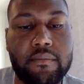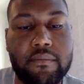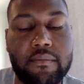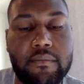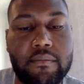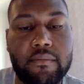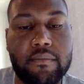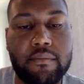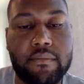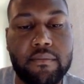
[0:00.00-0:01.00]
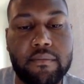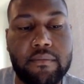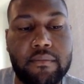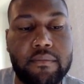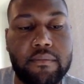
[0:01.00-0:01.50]

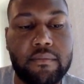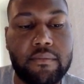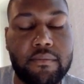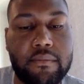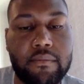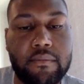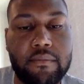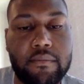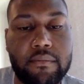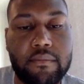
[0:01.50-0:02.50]
[no speech]